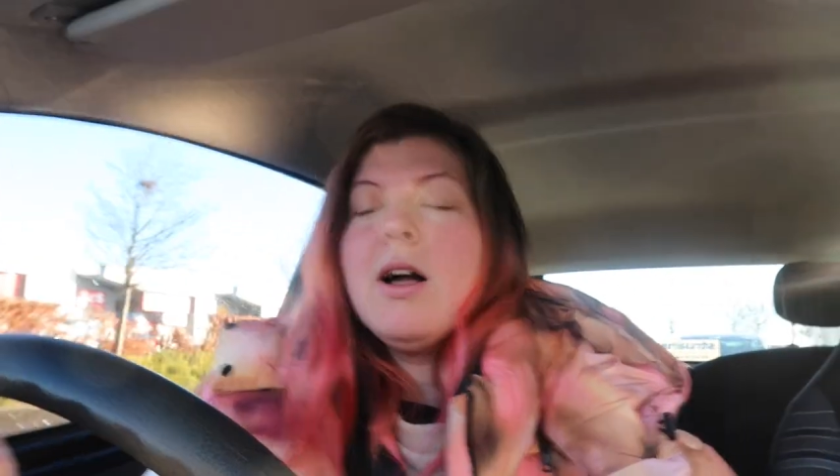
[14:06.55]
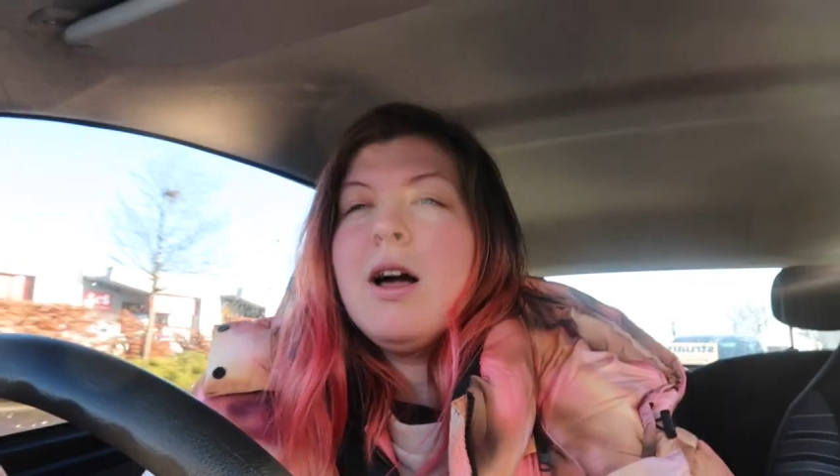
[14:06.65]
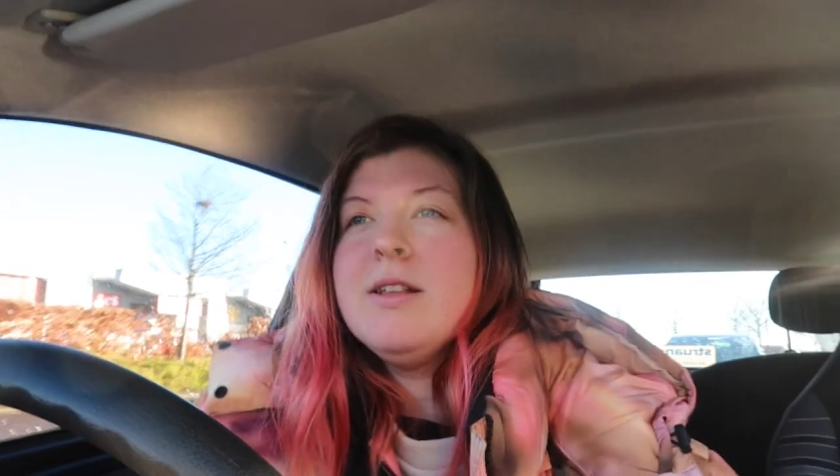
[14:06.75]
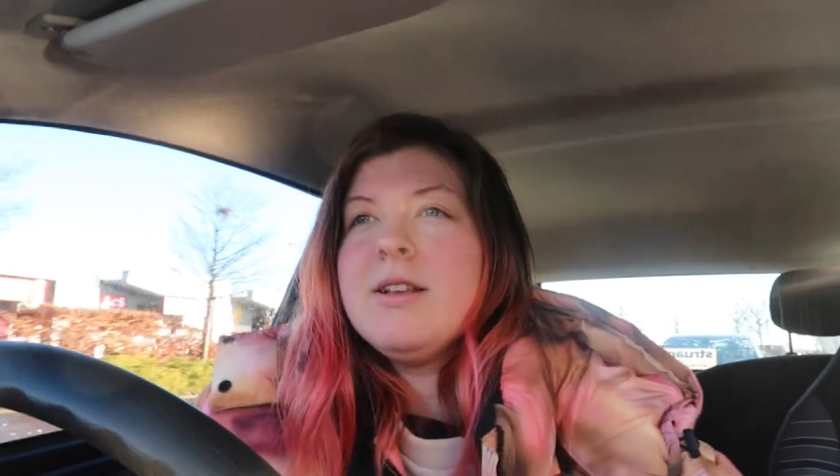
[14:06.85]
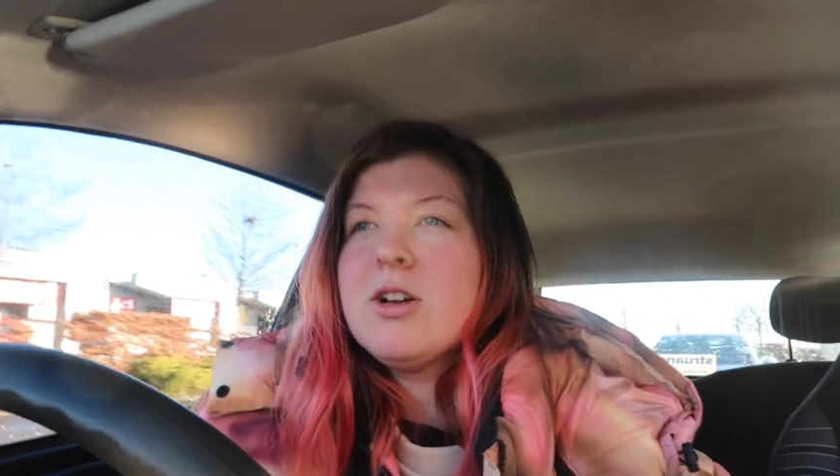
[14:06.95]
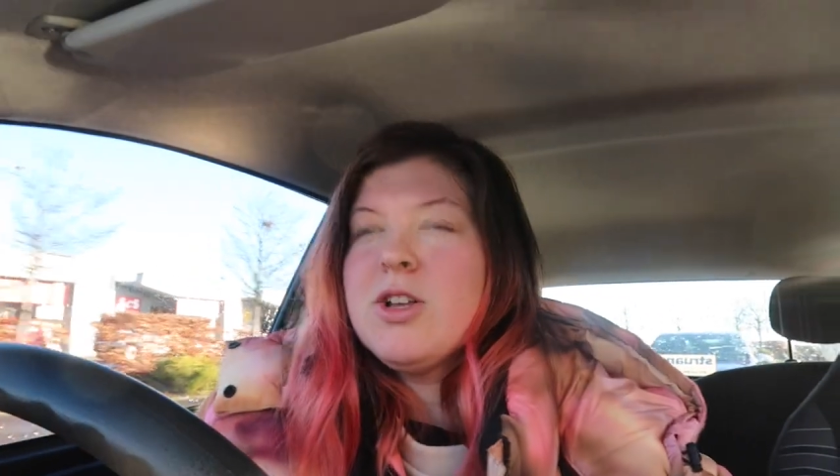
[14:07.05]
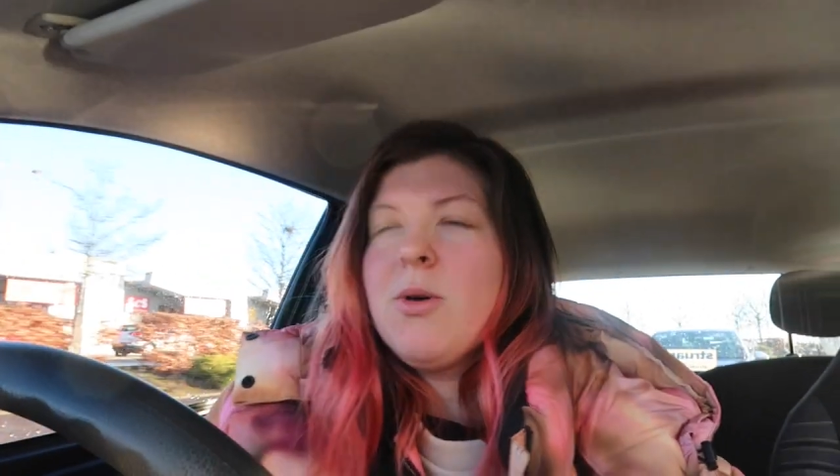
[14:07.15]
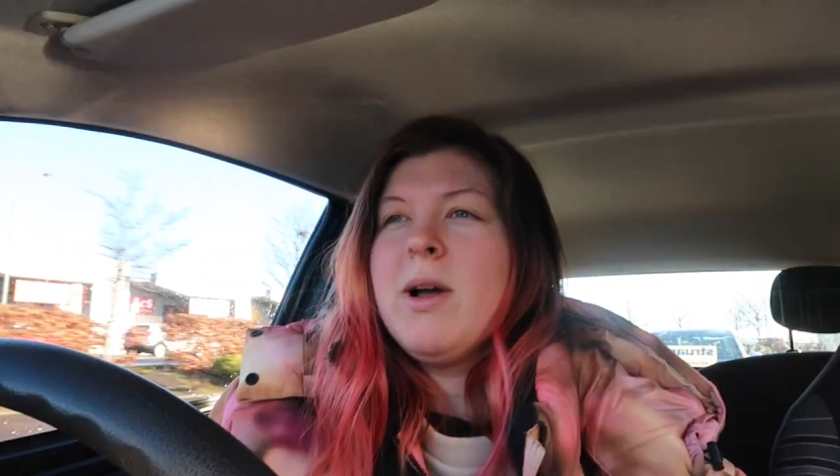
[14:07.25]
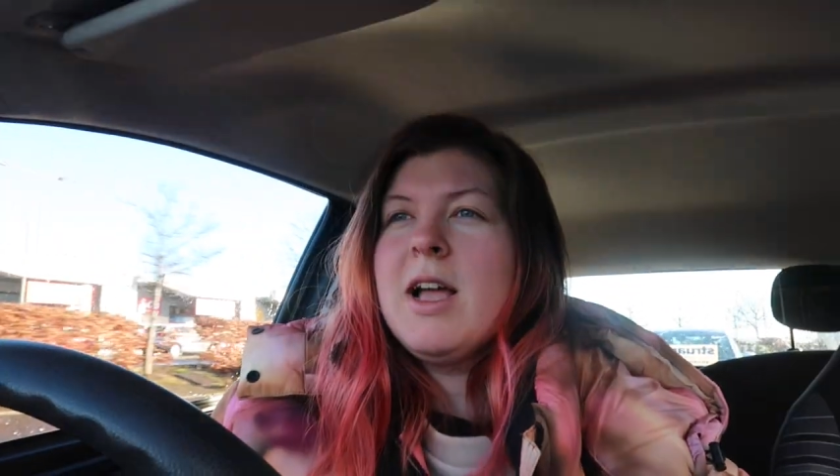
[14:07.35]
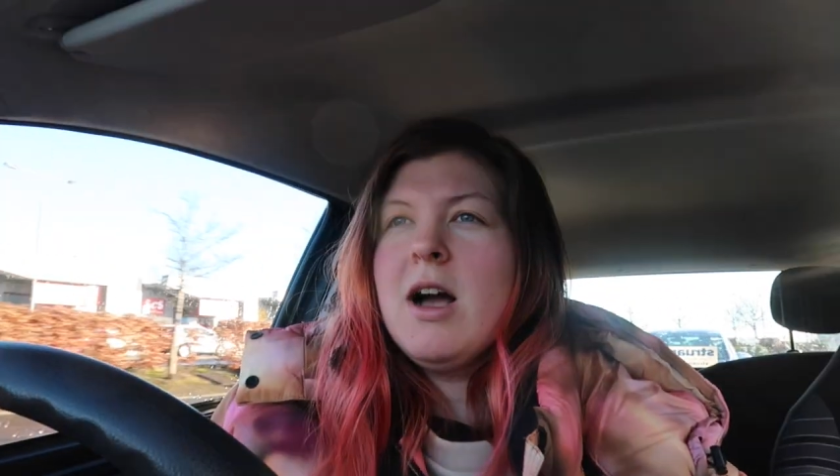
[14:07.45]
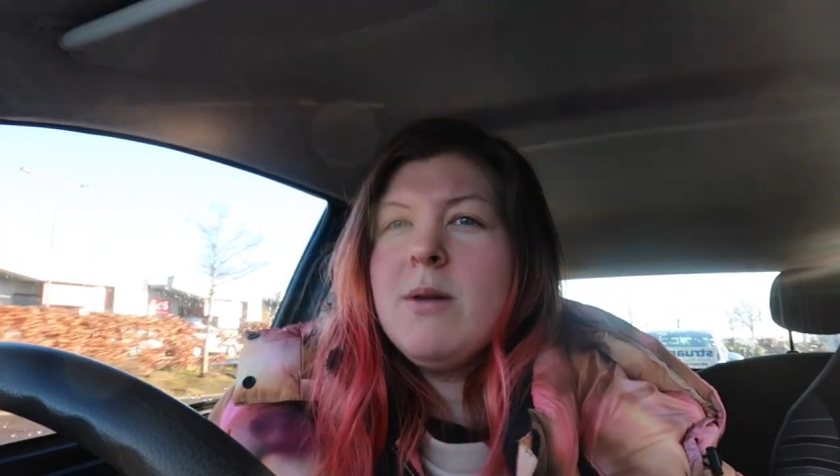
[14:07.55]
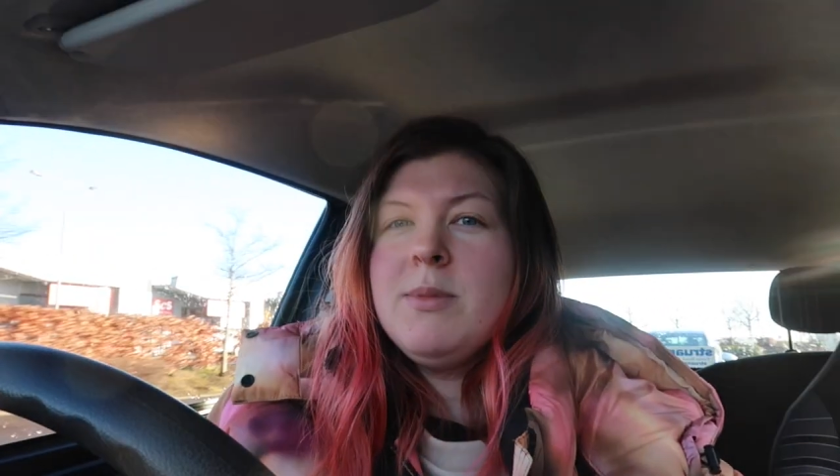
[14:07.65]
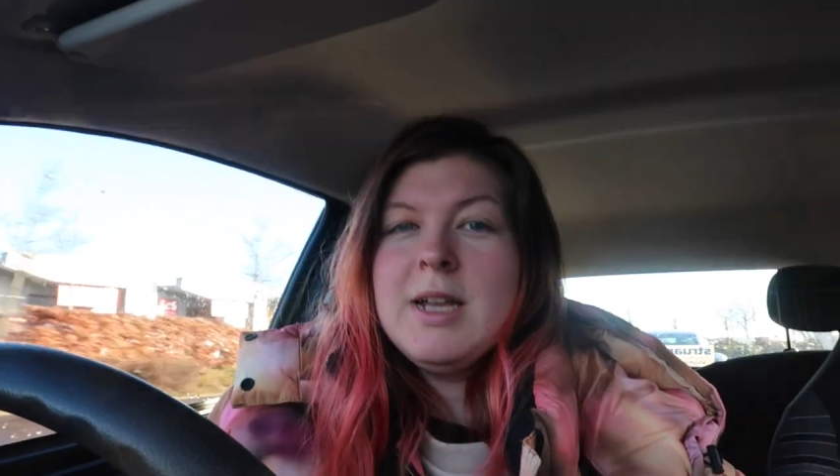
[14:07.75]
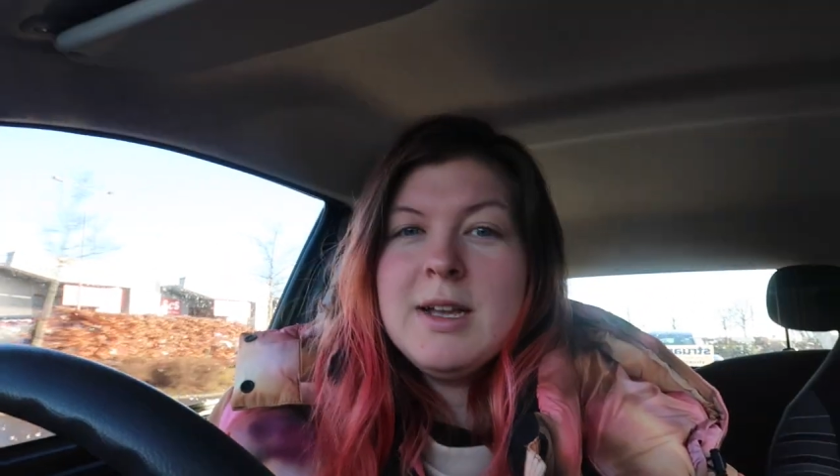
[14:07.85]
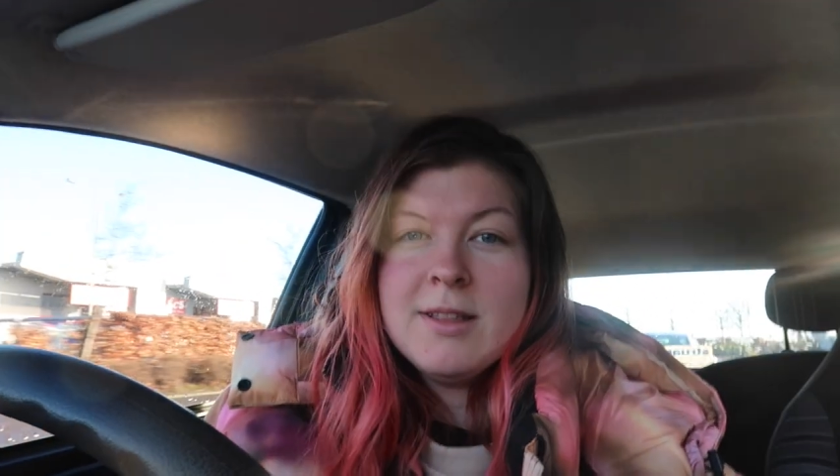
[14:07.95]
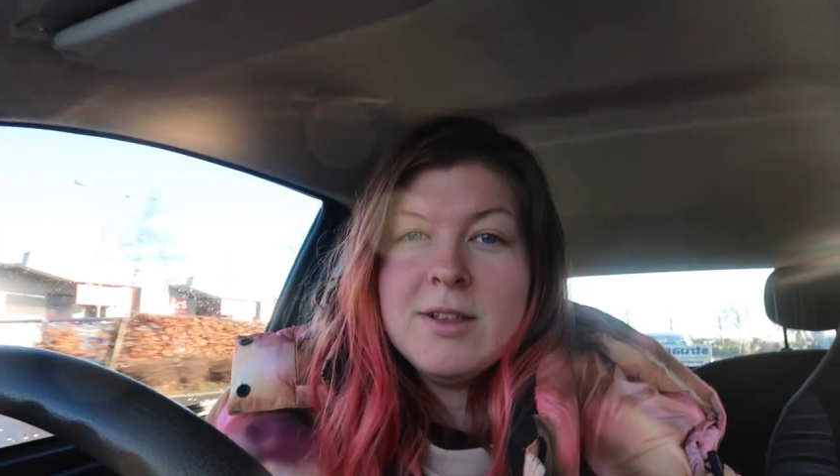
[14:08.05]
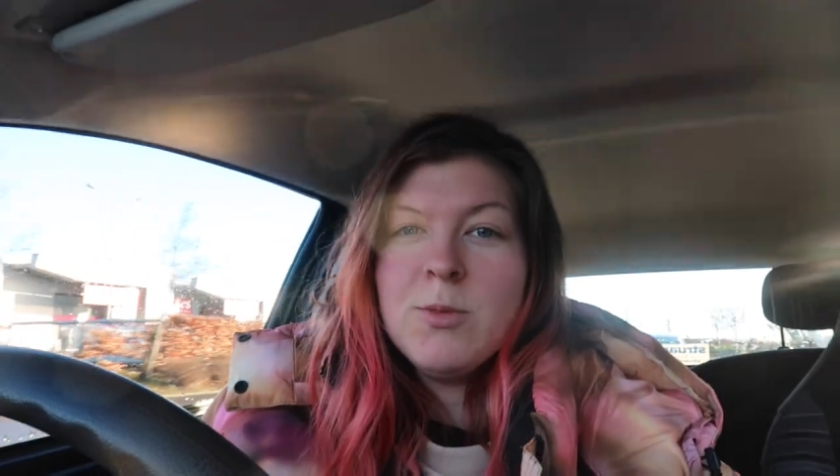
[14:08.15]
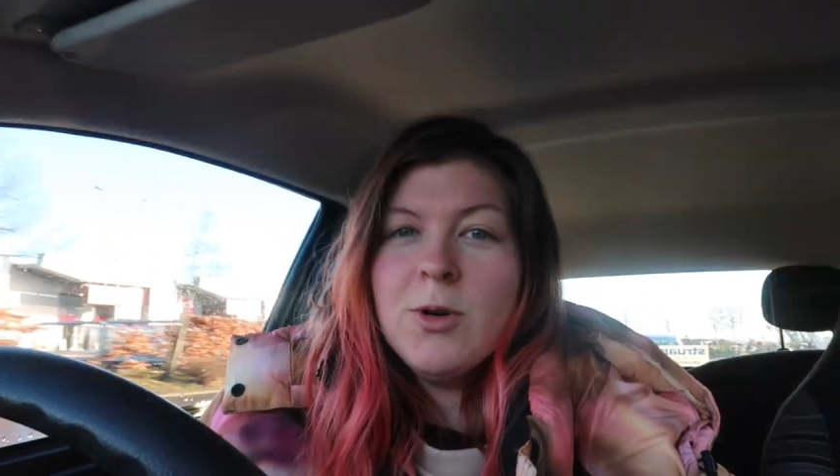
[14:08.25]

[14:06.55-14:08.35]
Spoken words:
and it's actually quite a calm day this